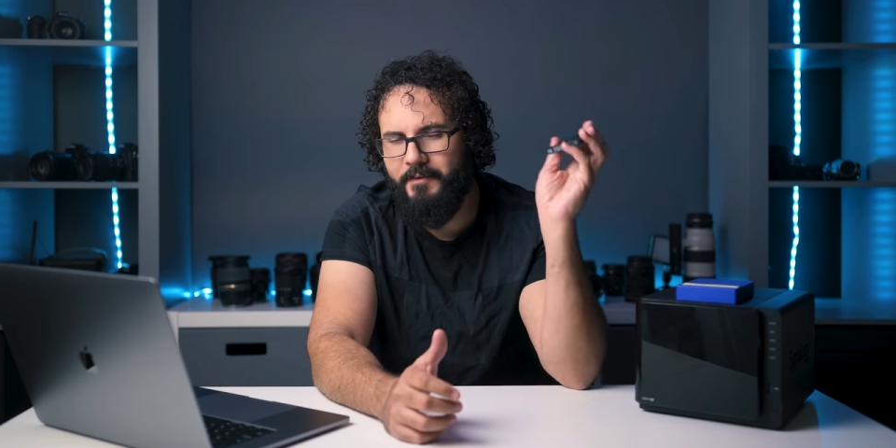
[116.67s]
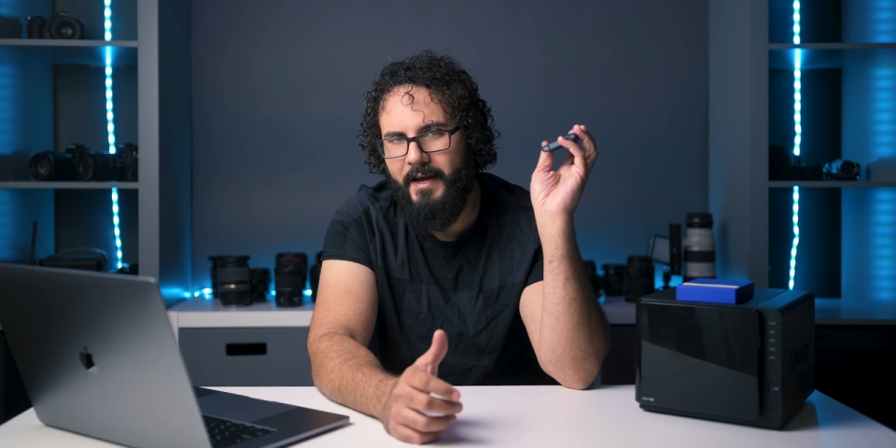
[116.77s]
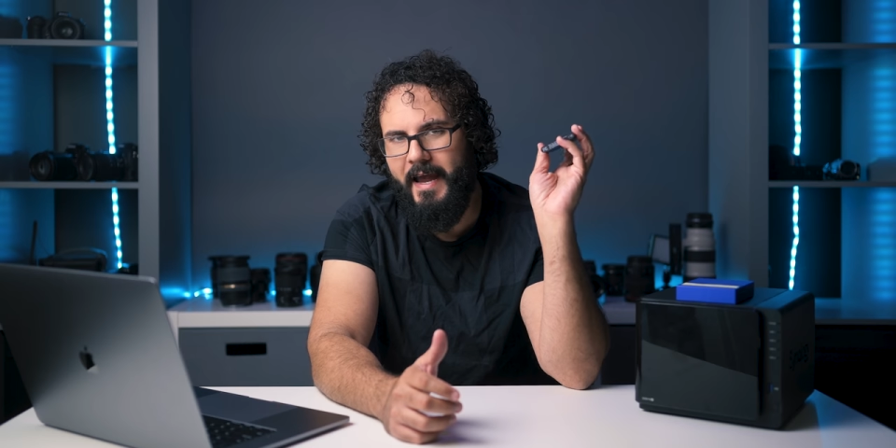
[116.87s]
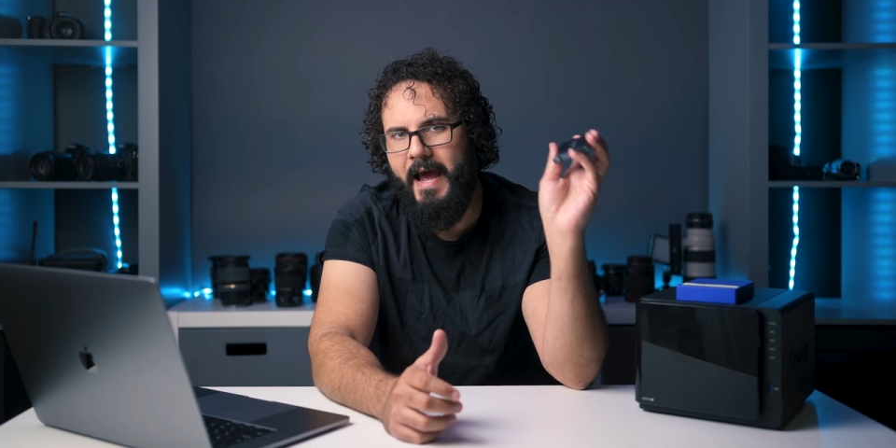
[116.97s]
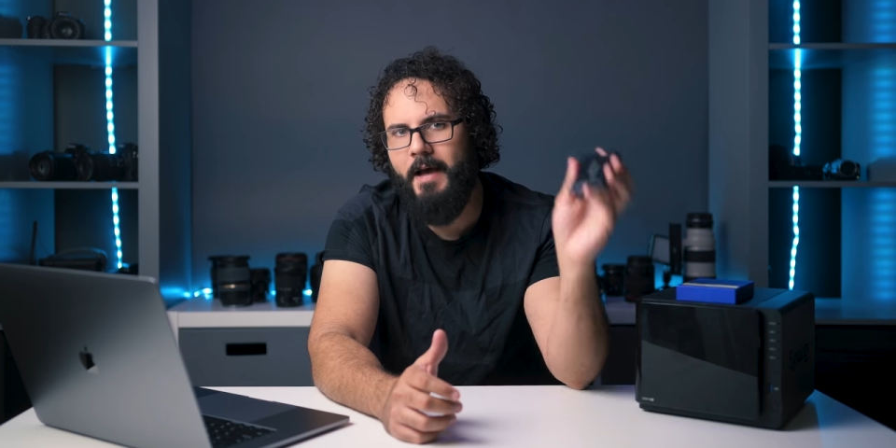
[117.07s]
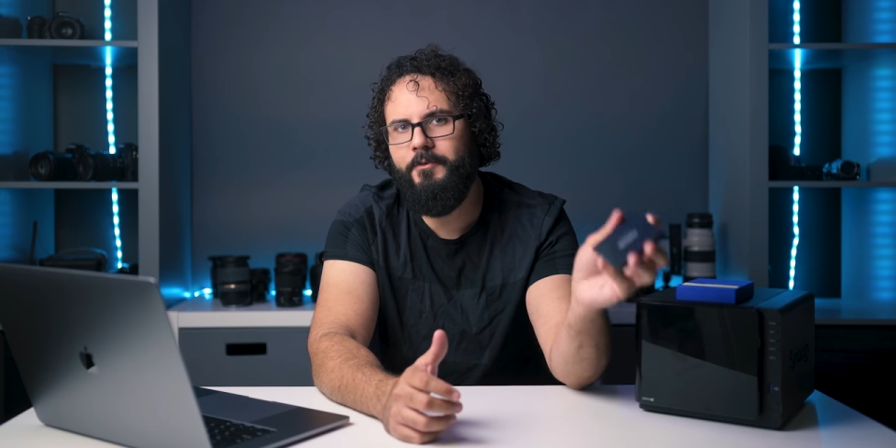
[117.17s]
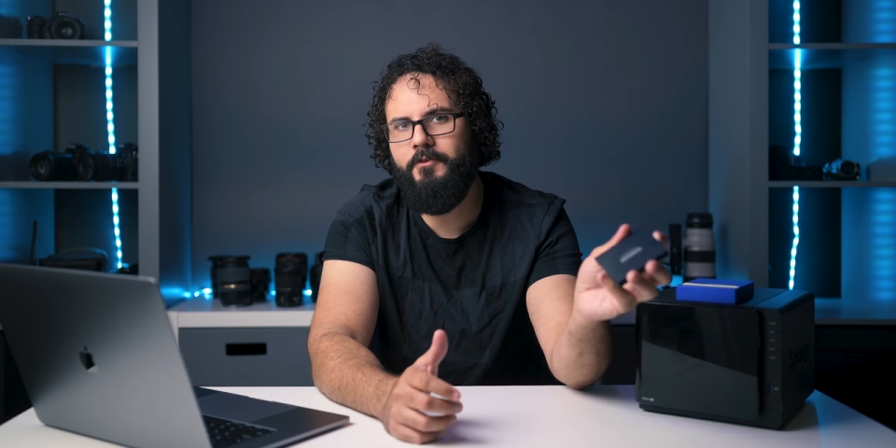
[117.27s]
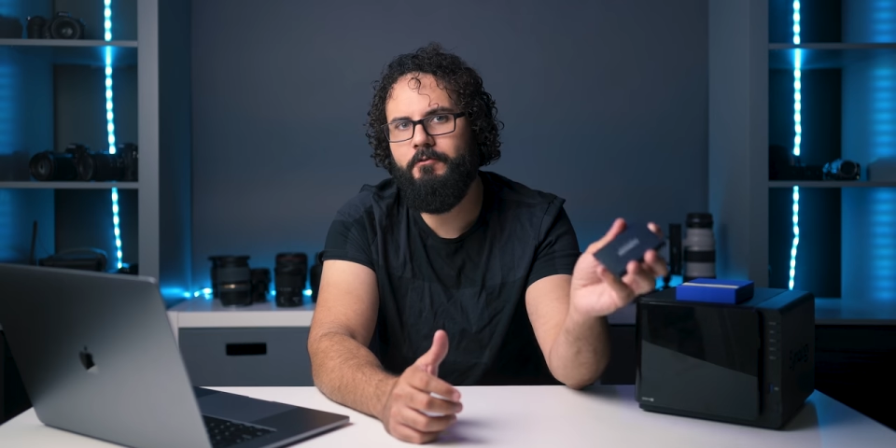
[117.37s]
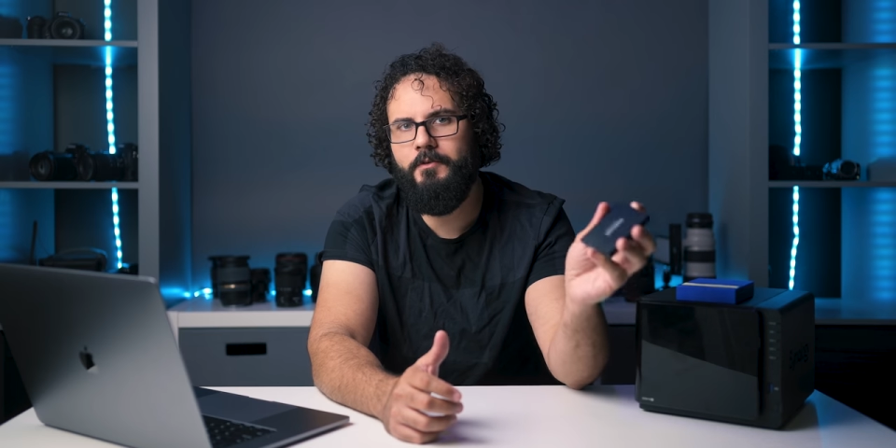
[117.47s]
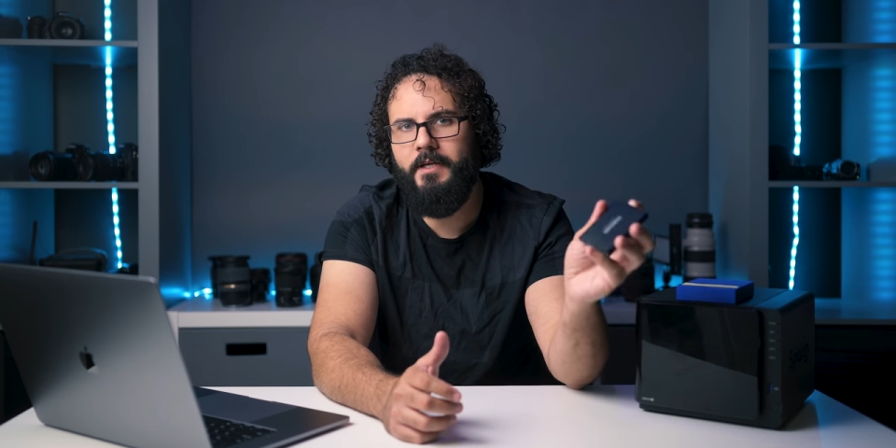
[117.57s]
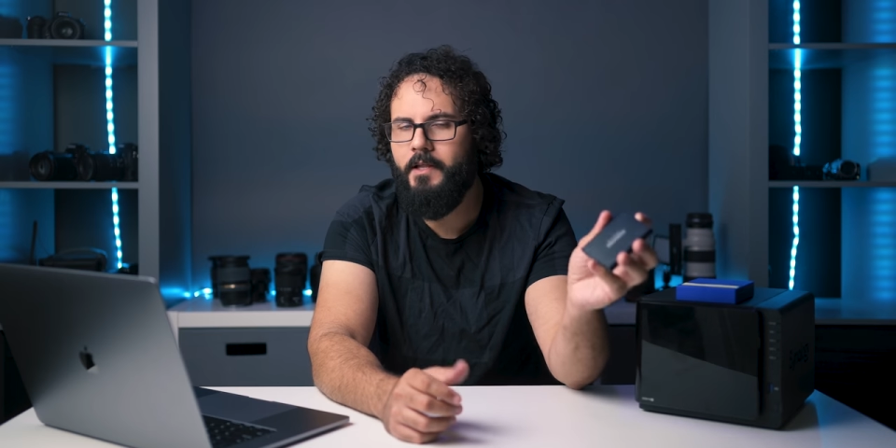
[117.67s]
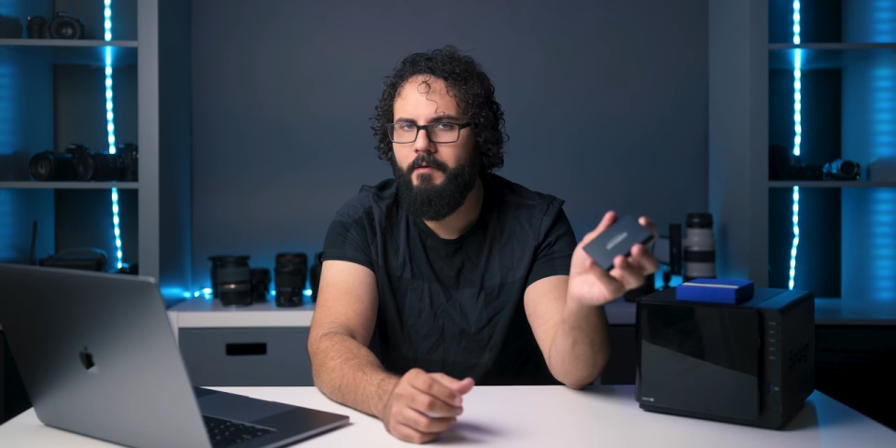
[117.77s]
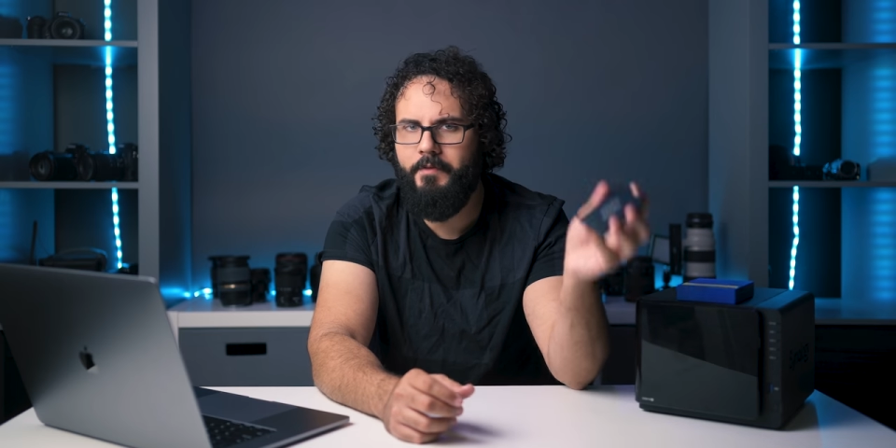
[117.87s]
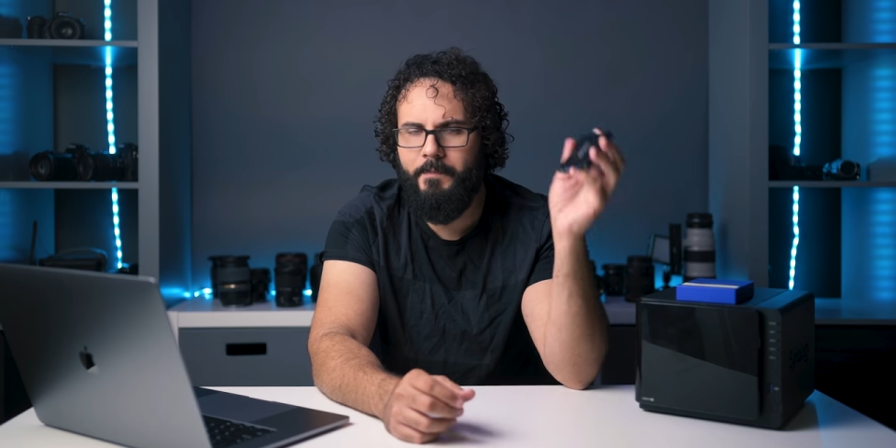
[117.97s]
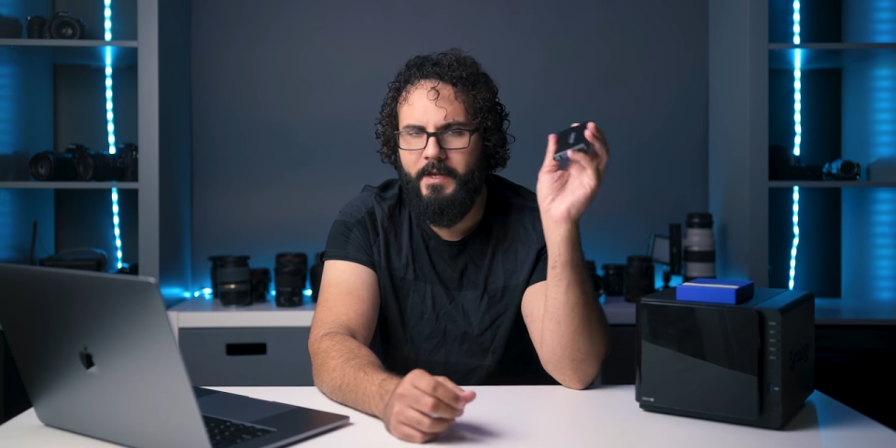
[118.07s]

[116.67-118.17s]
I absolutely love them.